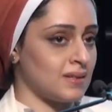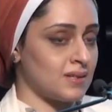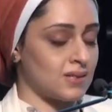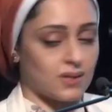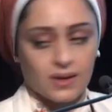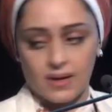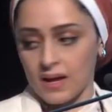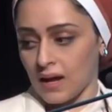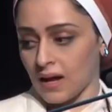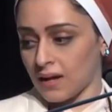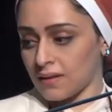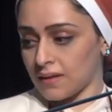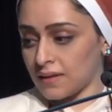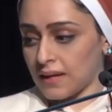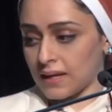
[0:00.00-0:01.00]
So I
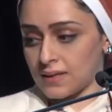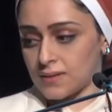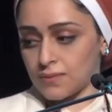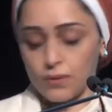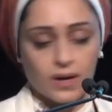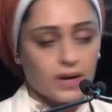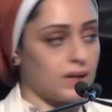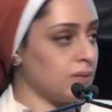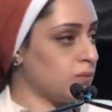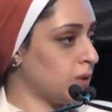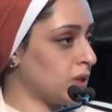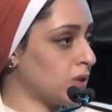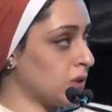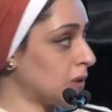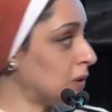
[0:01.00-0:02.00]
think that's why we
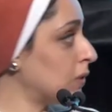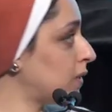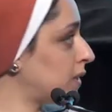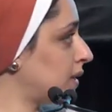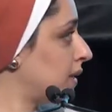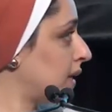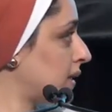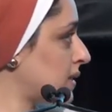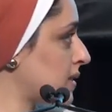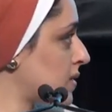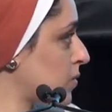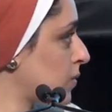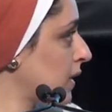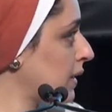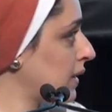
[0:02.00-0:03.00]
concluded that
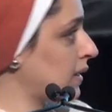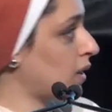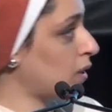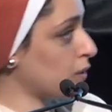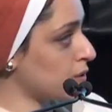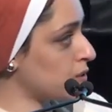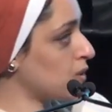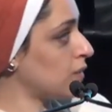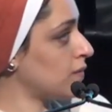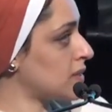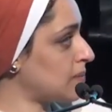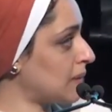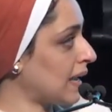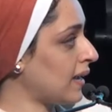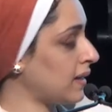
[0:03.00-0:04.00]
it's really health service
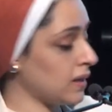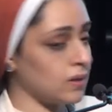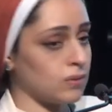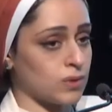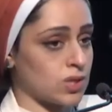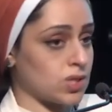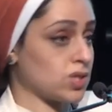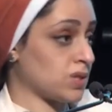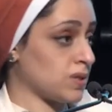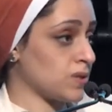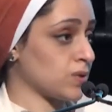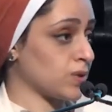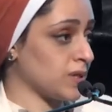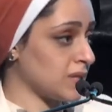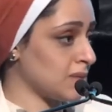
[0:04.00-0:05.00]
planning, which has
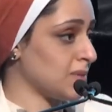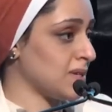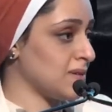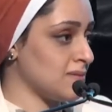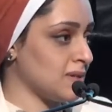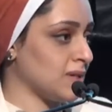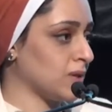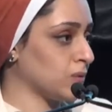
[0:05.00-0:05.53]
already been,